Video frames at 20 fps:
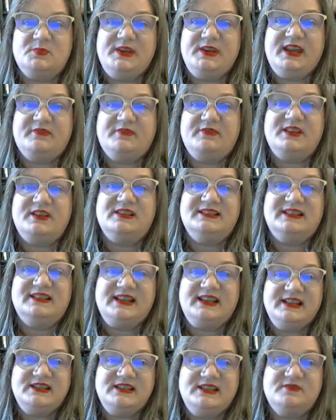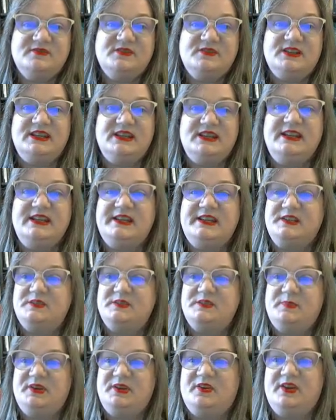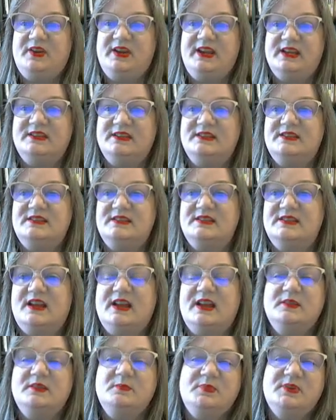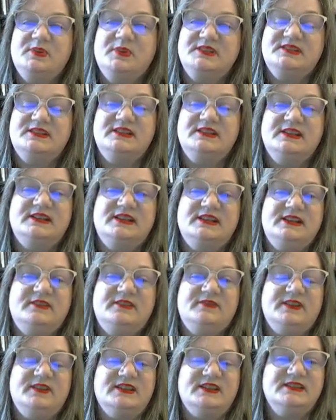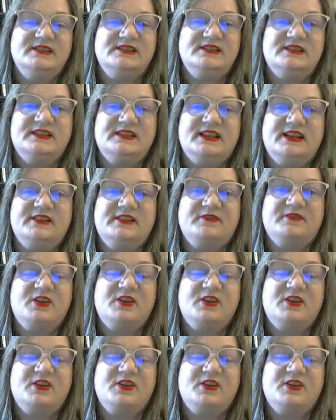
we have collectively experienced unprecedented events that have